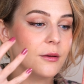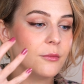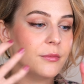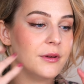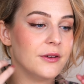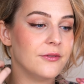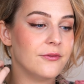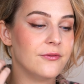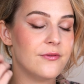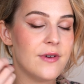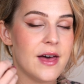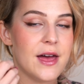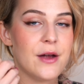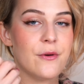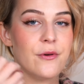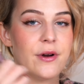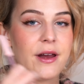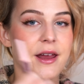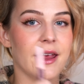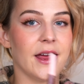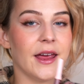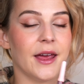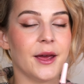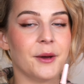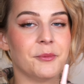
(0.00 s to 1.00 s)
be
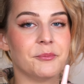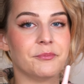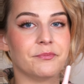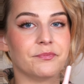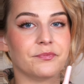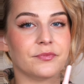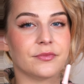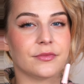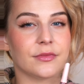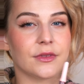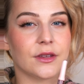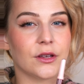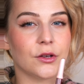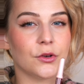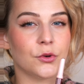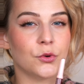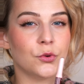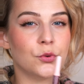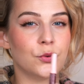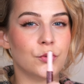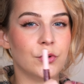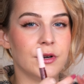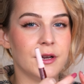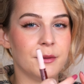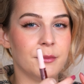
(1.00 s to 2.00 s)
very
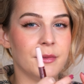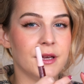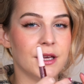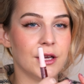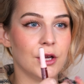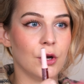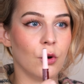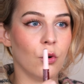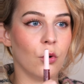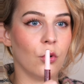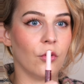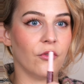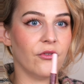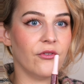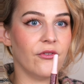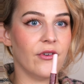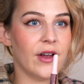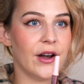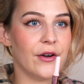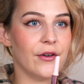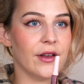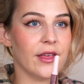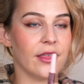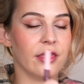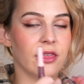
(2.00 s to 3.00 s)
creamy or
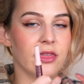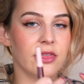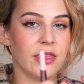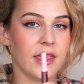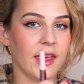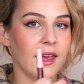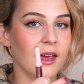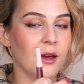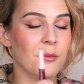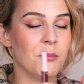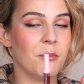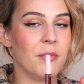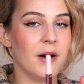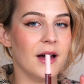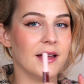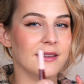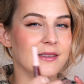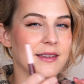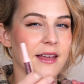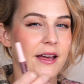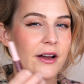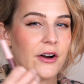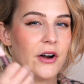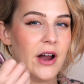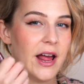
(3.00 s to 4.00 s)
very thick
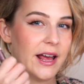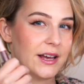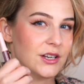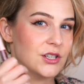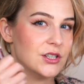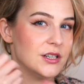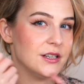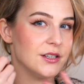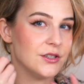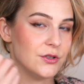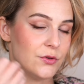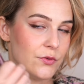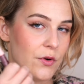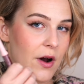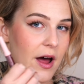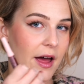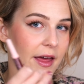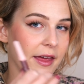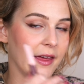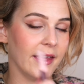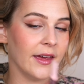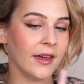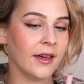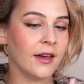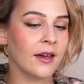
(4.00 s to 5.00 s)
but they're actually
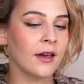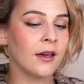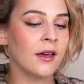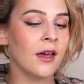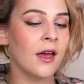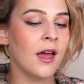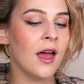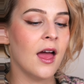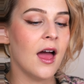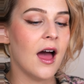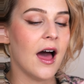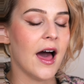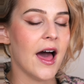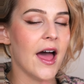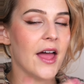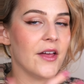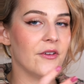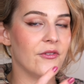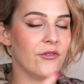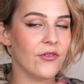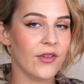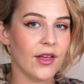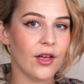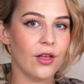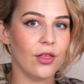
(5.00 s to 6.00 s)
drying. I
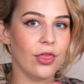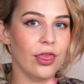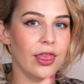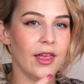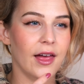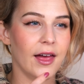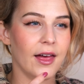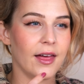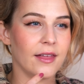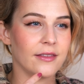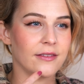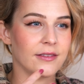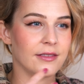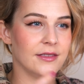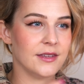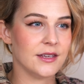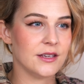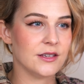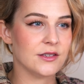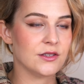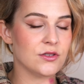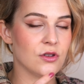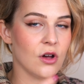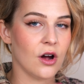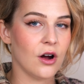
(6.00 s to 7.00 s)
feel that
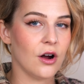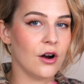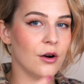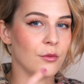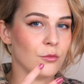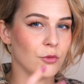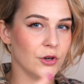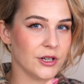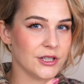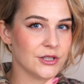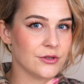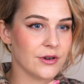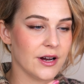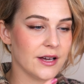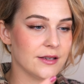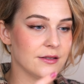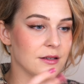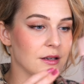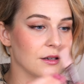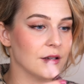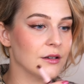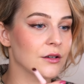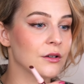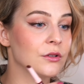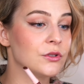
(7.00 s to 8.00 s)
these are
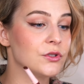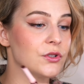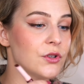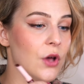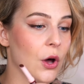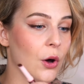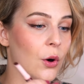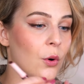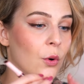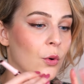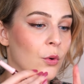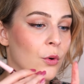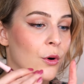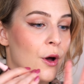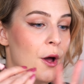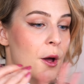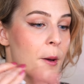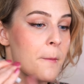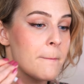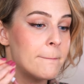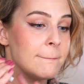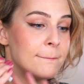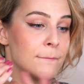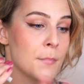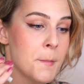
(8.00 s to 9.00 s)
moisturizing so
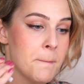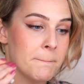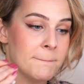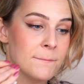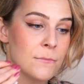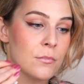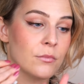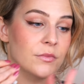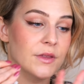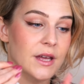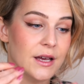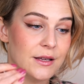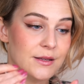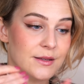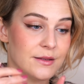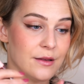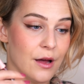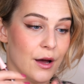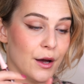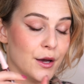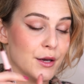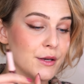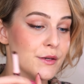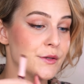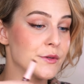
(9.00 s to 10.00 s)
that's
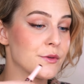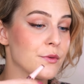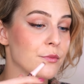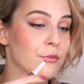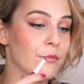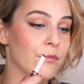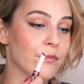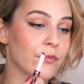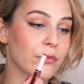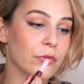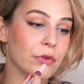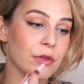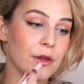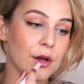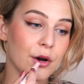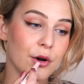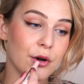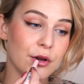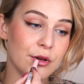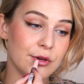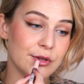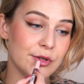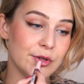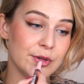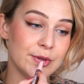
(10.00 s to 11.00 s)
nice. They're
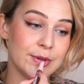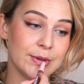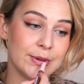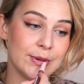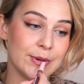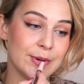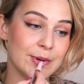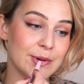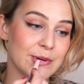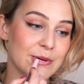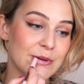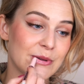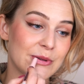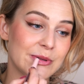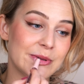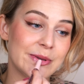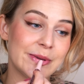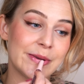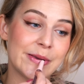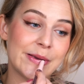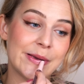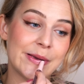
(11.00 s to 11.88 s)
easy to use.